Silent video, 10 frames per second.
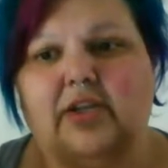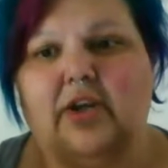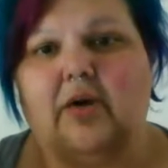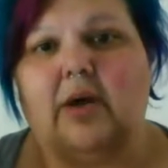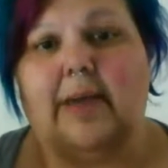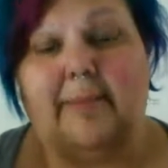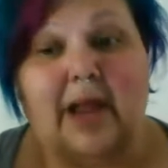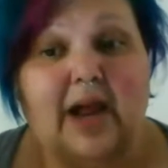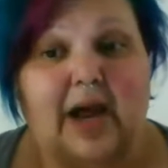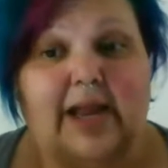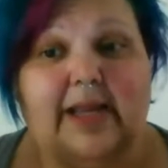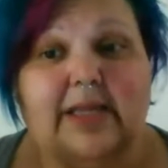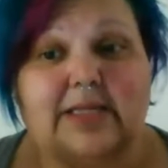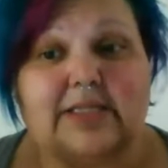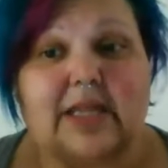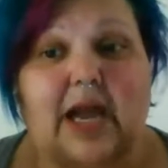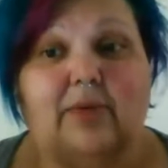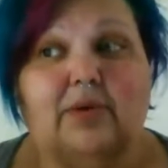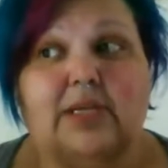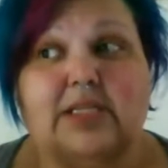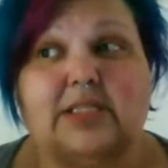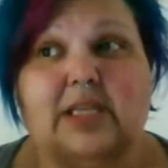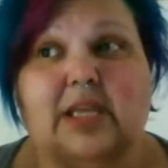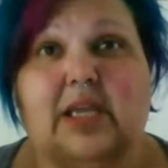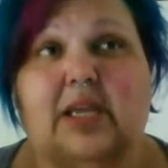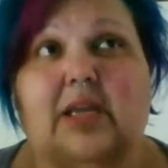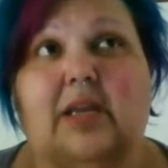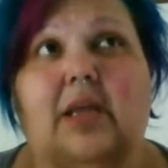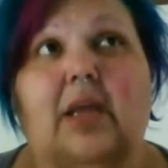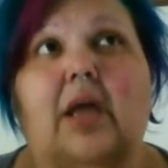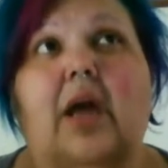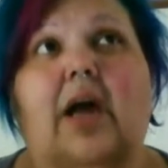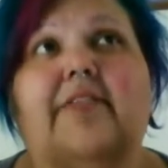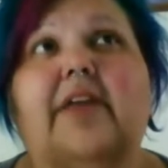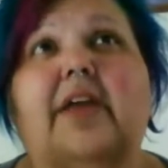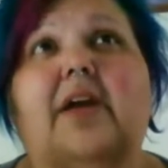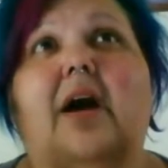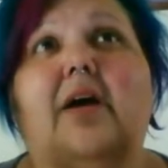You know, at my highest, I was in, I think